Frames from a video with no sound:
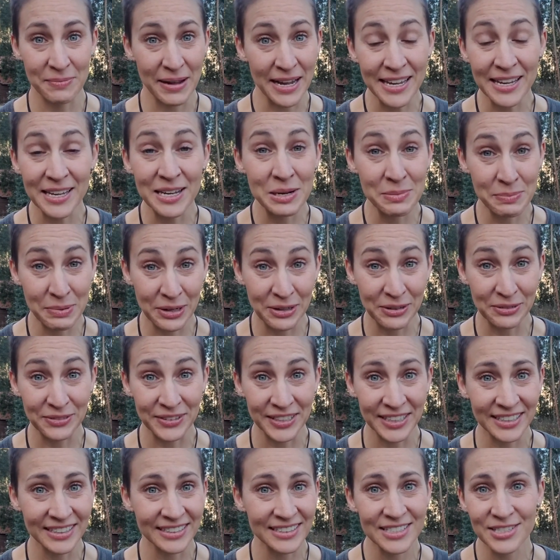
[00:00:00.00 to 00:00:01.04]
making it
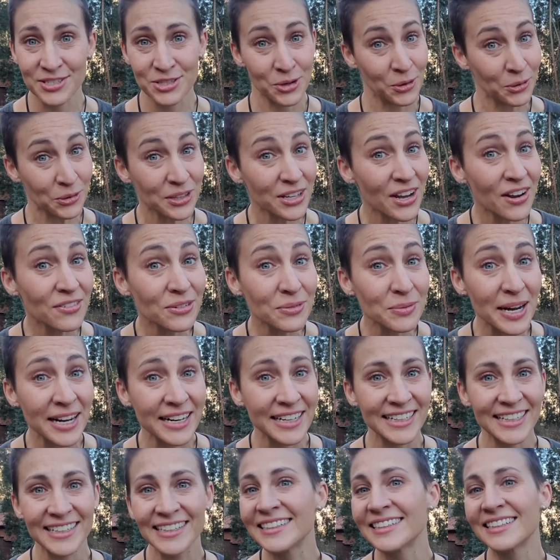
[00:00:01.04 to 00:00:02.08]
perfect is totally
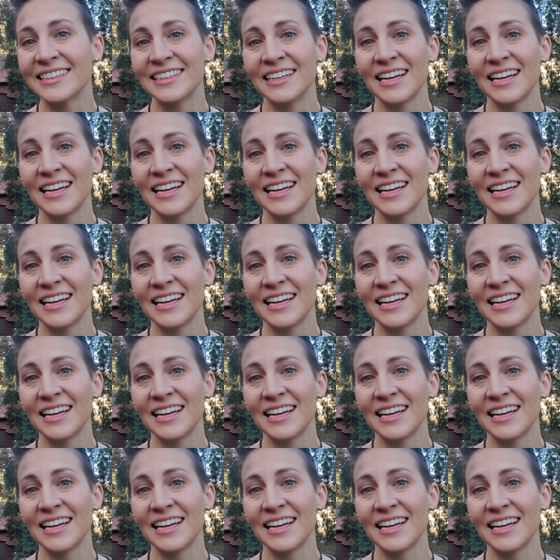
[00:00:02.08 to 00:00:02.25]
overrated.